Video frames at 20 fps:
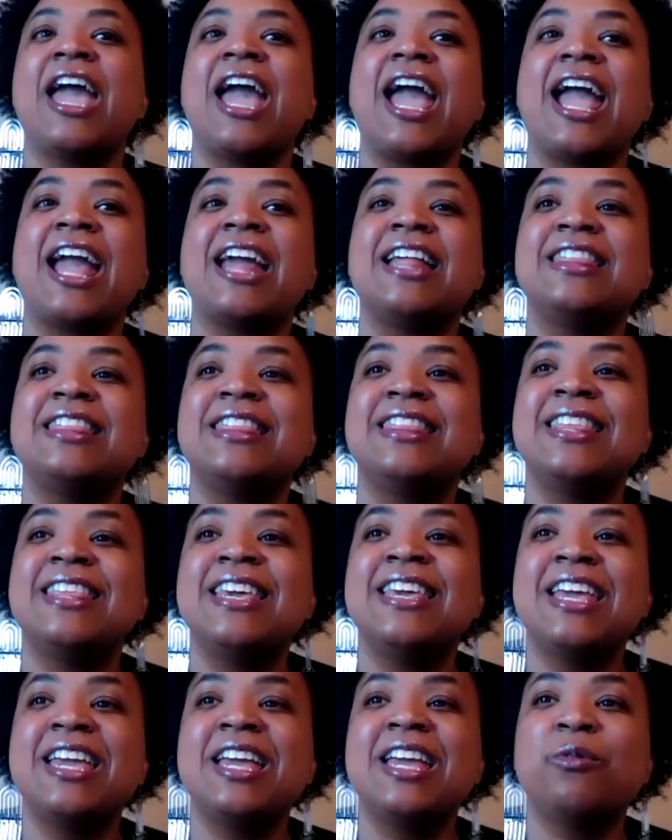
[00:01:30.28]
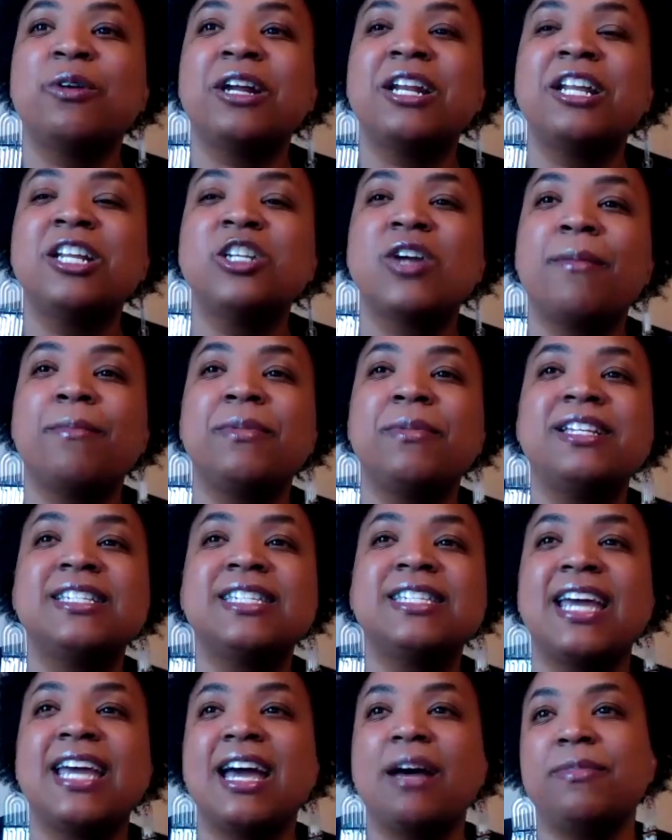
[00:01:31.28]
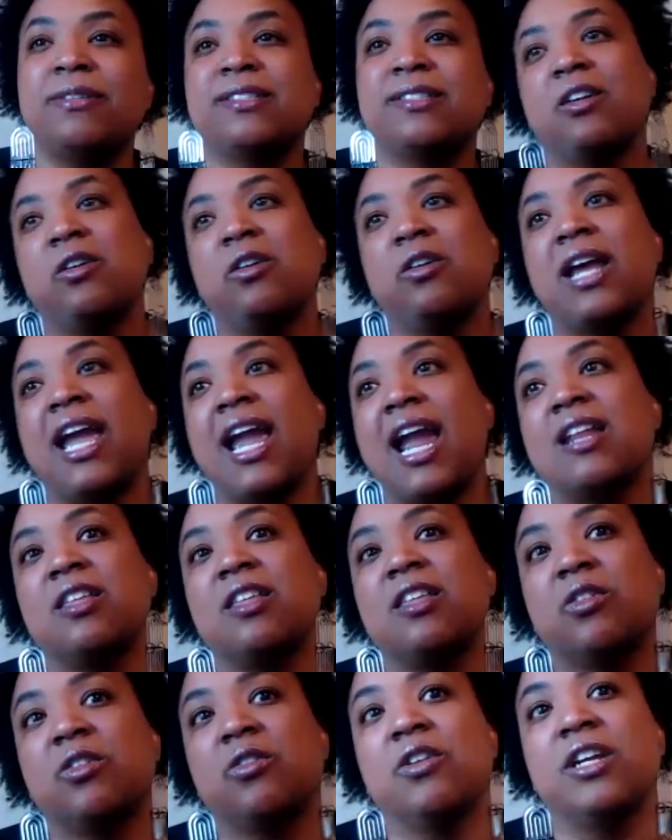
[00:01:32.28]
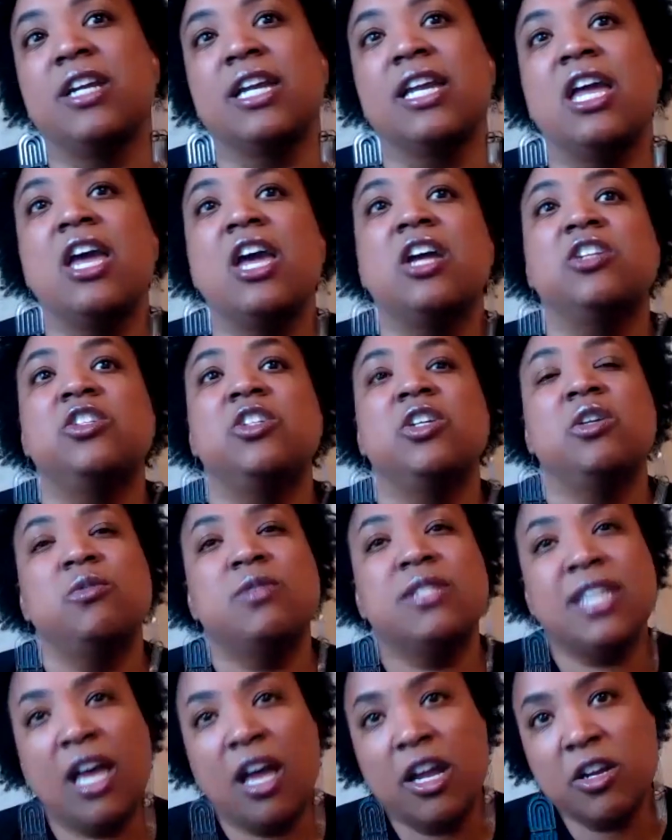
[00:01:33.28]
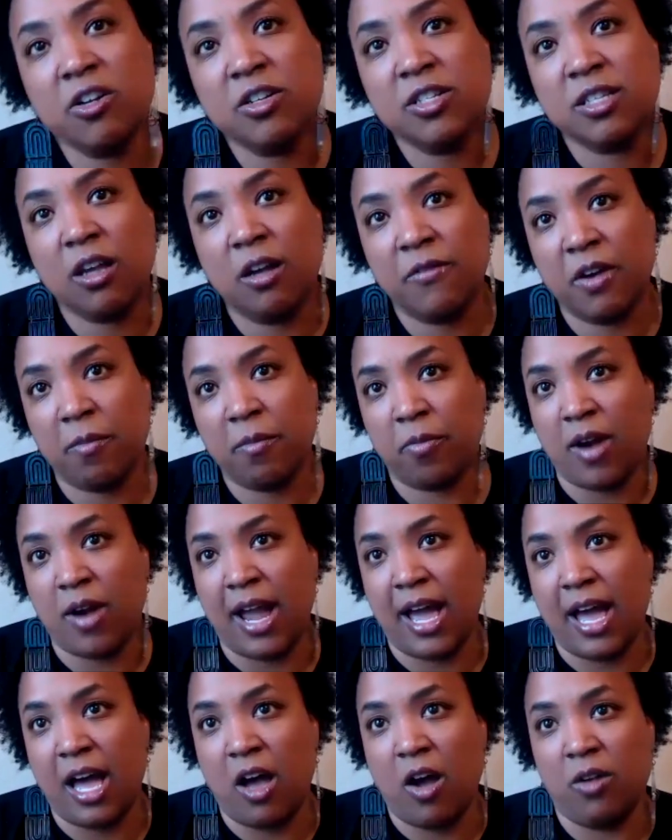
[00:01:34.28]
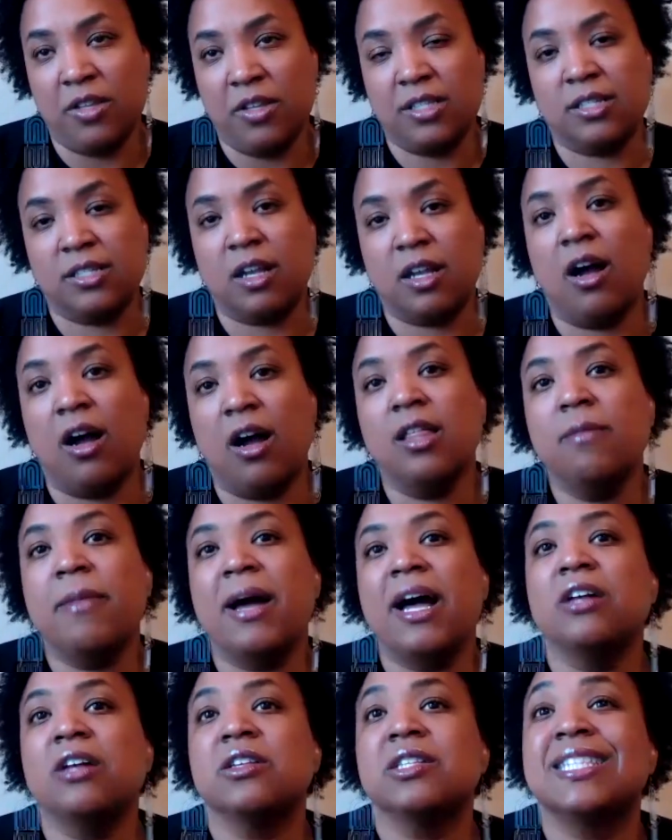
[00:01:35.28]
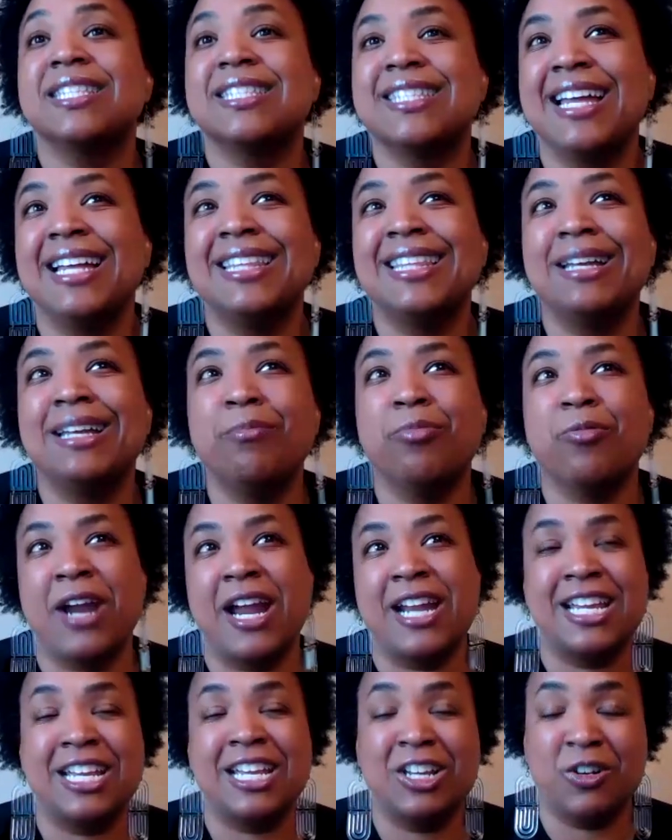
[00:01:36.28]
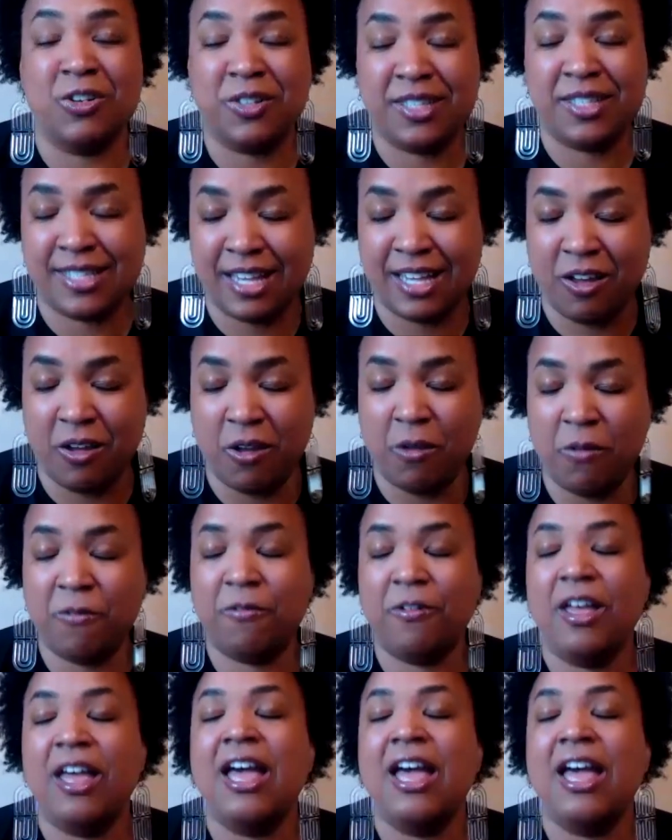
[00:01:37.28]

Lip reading: And then we're going to drop into episode 83. Do you tell yourself you're proud? This is all about celebrating yourself.